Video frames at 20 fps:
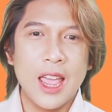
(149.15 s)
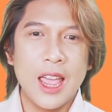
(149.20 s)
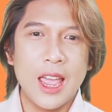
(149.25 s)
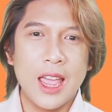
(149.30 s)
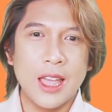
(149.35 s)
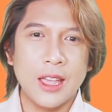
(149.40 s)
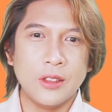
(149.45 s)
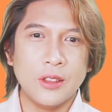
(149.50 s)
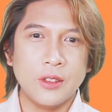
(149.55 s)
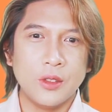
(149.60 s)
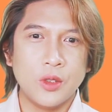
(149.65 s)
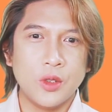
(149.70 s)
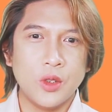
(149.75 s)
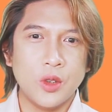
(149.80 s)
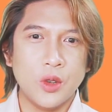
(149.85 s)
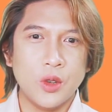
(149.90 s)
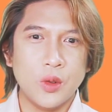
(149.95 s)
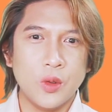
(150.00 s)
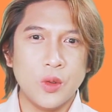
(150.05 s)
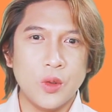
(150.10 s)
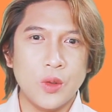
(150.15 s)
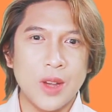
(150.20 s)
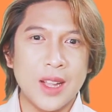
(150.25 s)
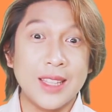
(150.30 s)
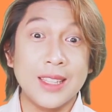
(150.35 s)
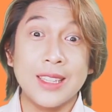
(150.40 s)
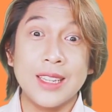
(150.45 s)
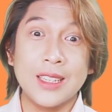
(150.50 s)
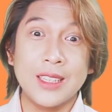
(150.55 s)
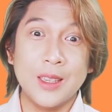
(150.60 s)
and to
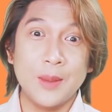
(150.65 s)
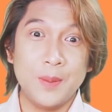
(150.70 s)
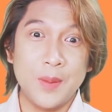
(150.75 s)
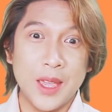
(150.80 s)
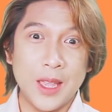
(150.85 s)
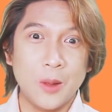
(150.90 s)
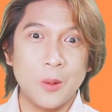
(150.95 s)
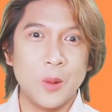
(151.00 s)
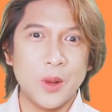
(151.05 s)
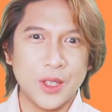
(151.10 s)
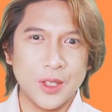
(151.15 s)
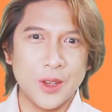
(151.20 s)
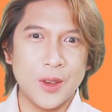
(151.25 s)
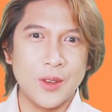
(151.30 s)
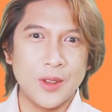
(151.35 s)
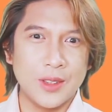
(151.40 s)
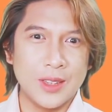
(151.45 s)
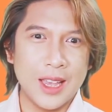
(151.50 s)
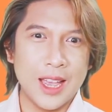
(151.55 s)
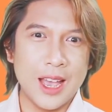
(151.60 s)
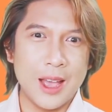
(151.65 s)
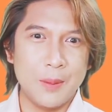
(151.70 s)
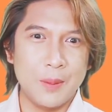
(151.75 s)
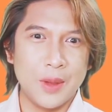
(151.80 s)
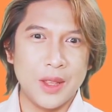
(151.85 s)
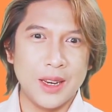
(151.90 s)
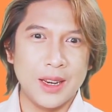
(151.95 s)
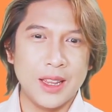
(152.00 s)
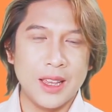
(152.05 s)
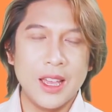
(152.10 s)
anticipate what's going to
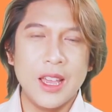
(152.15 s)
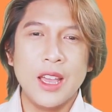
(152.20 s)
happen.